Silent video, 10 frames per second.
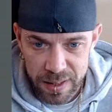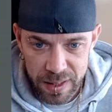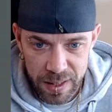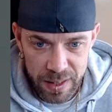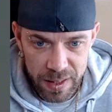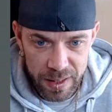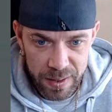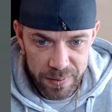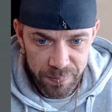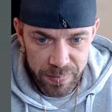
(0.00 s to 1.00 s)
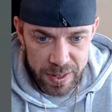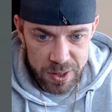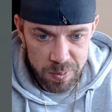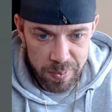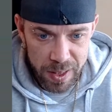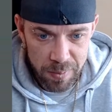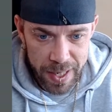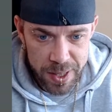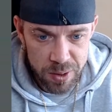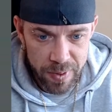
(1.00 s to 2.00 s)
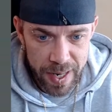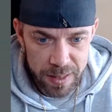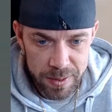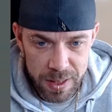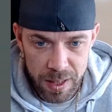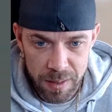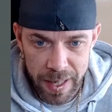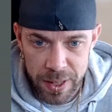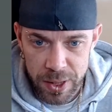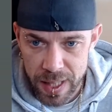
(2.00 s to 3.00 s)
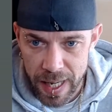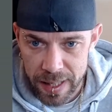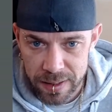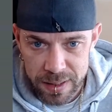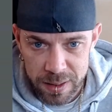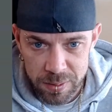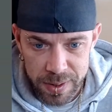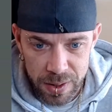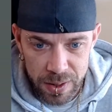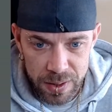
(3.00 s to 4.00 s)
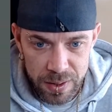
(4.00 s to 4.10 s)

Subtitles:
Let's just pick a page at random. Let's go to page 10 and see what we've got.